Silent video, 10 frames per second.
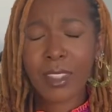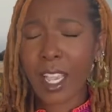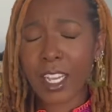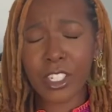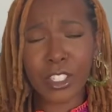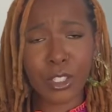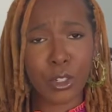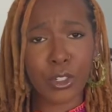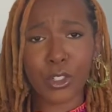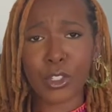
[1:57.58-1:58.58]
I just
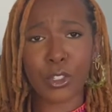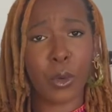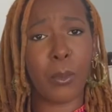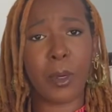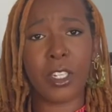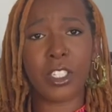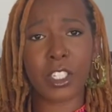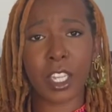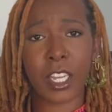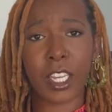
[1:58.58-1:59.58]
learned so much.
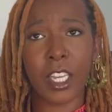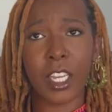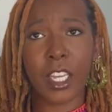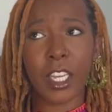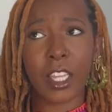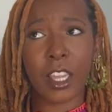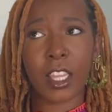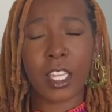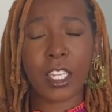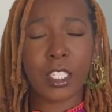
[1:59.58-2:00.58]

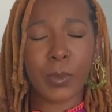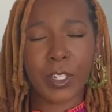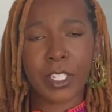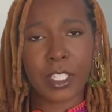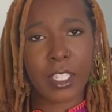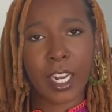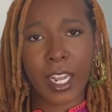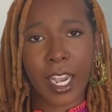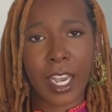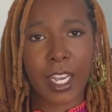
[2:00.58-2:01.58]
The experience that I
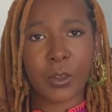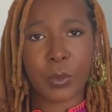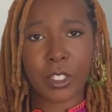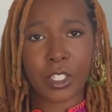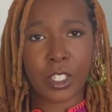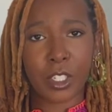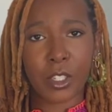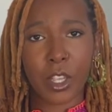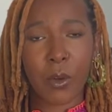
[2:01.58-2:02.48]
had was just so